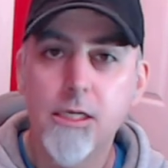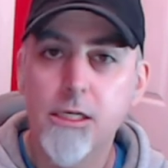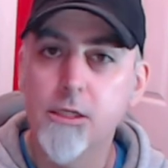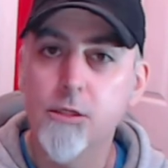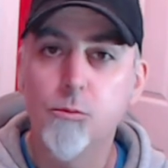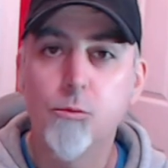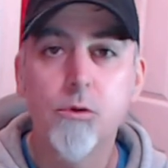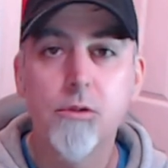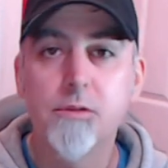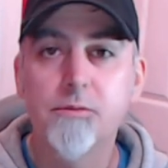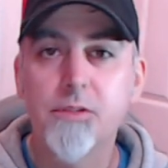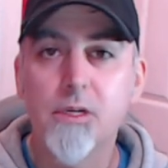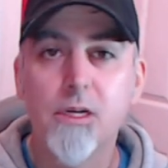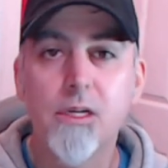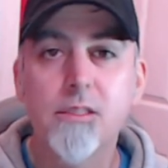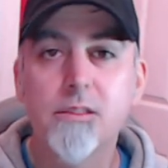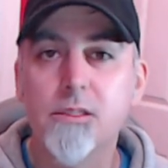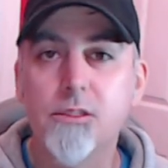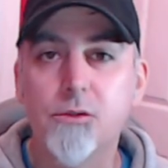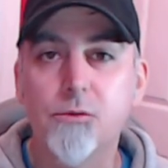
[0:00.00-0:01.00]
In the world of
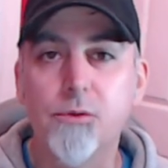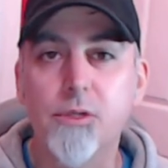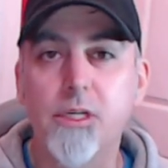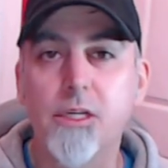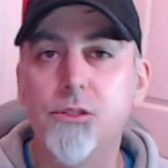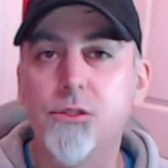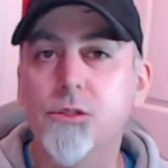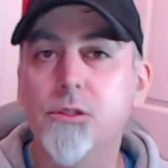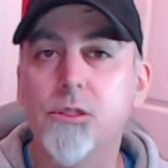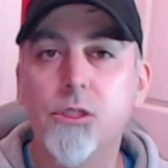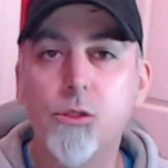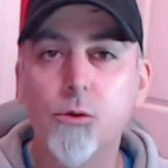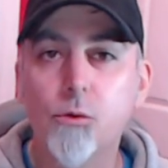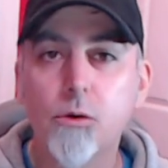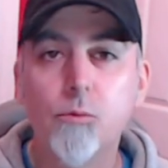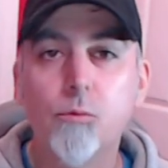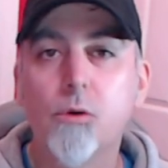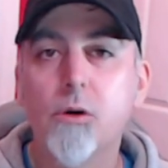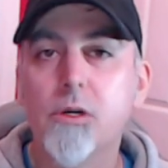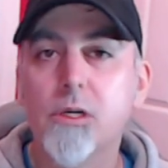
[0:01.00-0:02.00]
content creation,
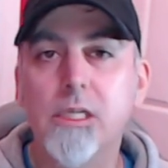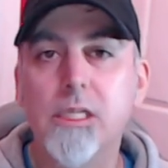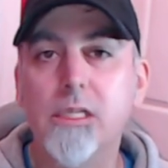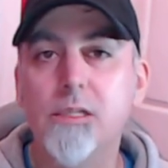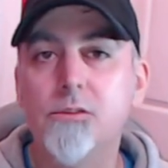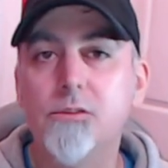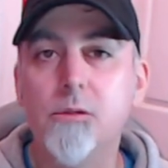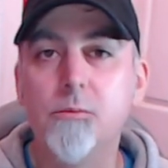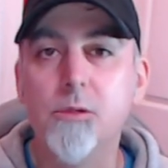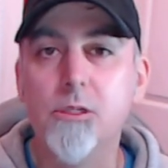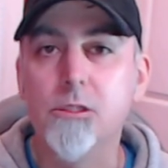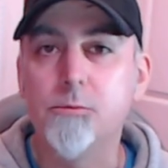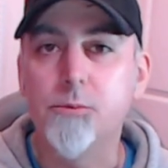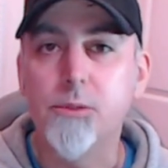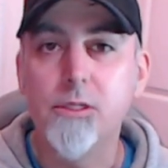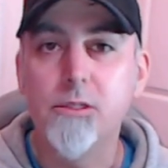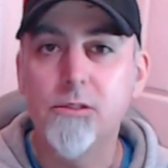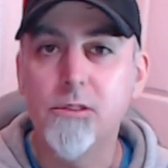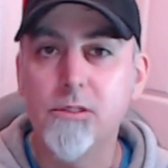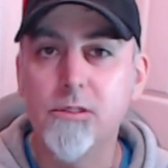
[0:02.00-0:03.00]
your work needs to be as
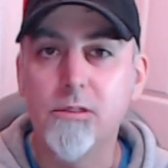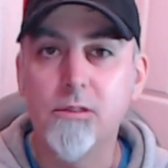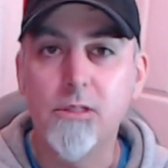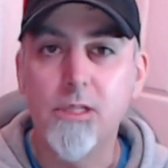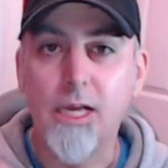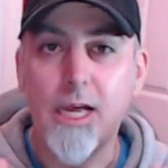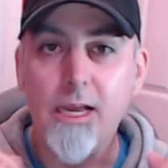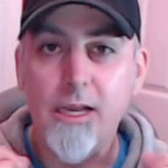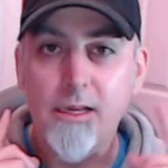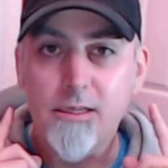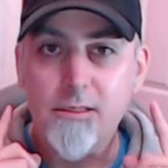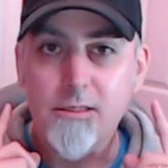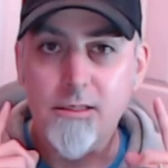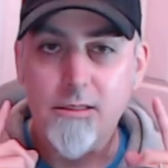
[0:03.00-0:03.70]
pleasing to the eye.